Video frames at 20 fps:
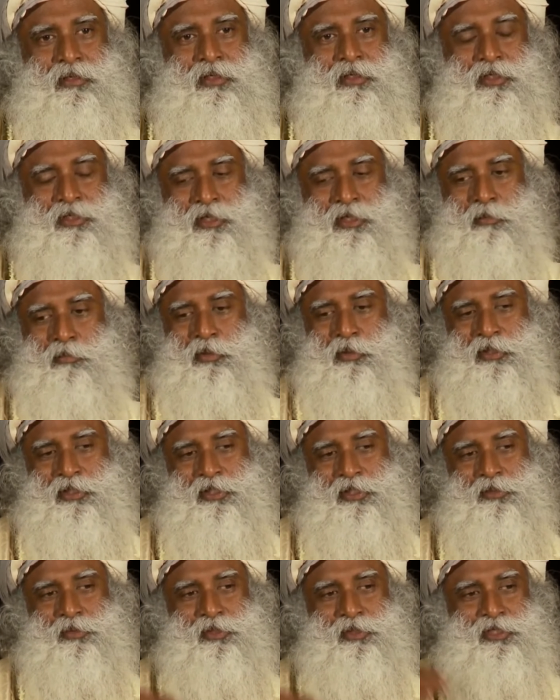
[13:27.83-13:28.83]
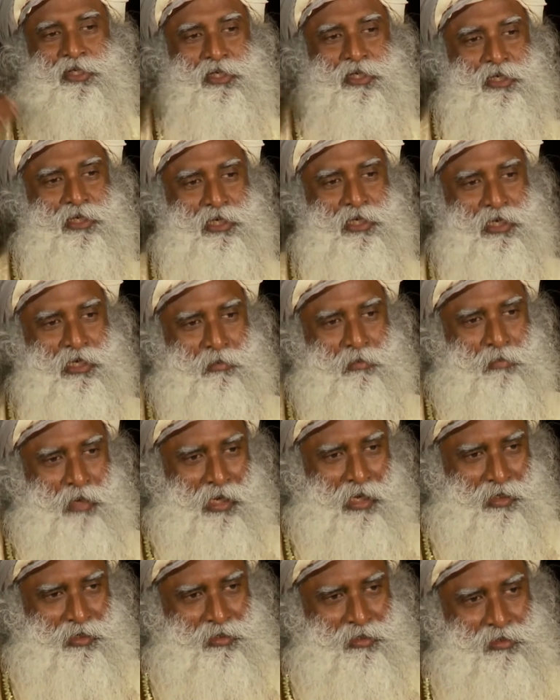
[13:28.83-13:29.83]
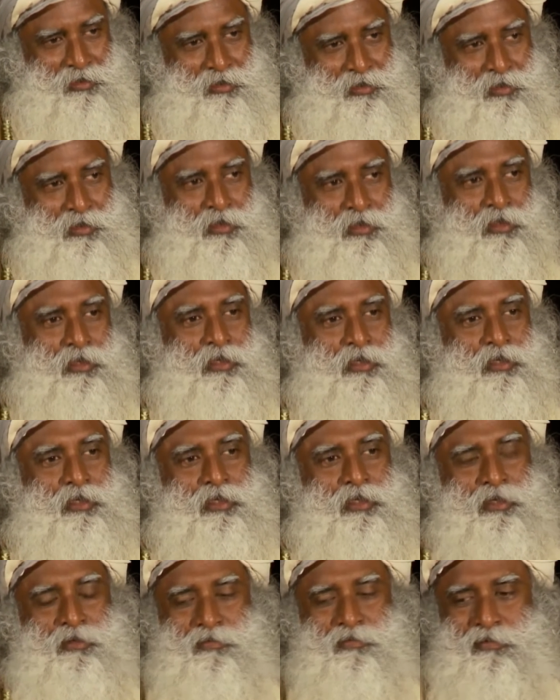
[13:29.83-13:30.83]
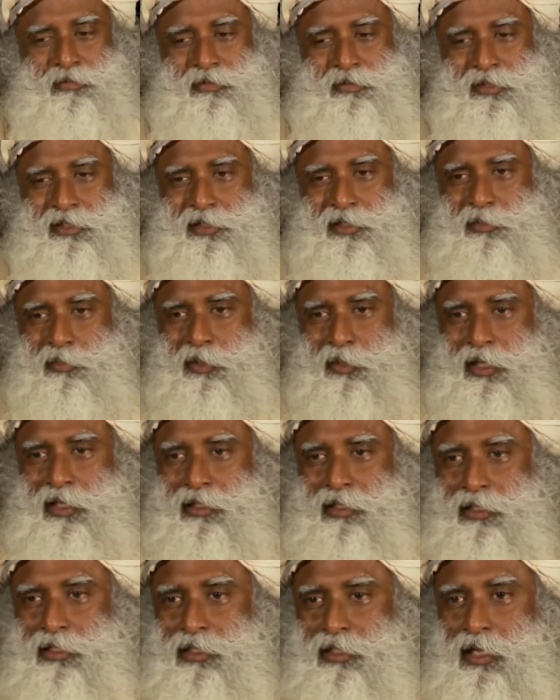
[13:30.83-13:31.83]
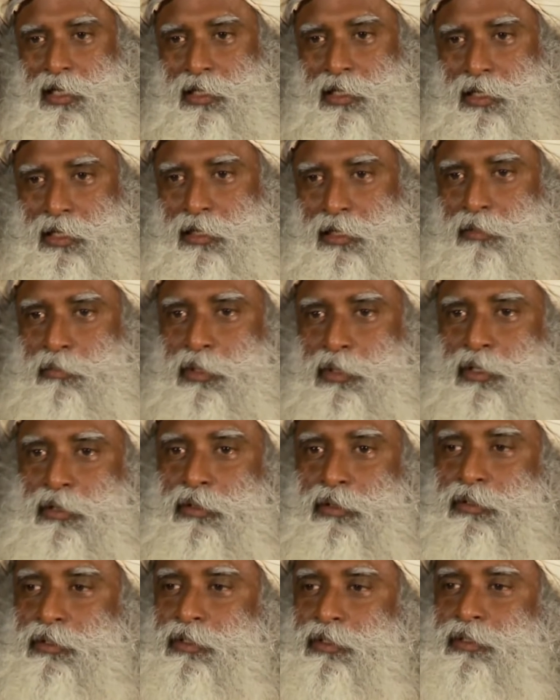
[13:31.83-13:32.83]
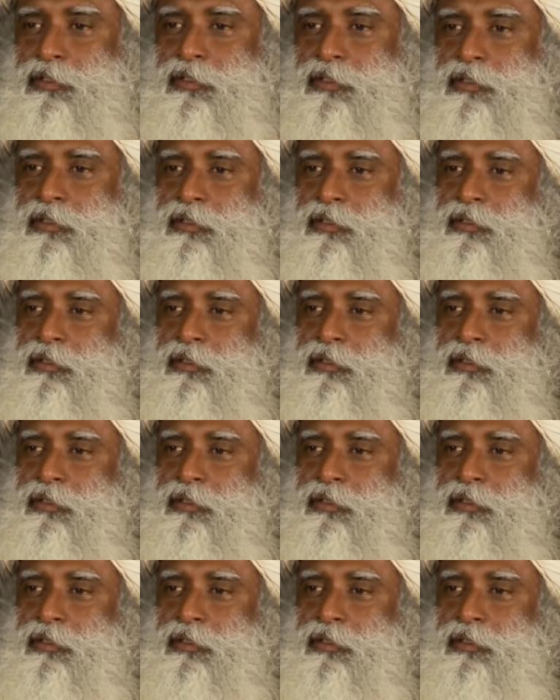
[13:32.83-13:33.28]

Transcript: These compulsions will suddenly come back if you just break the sadhana, because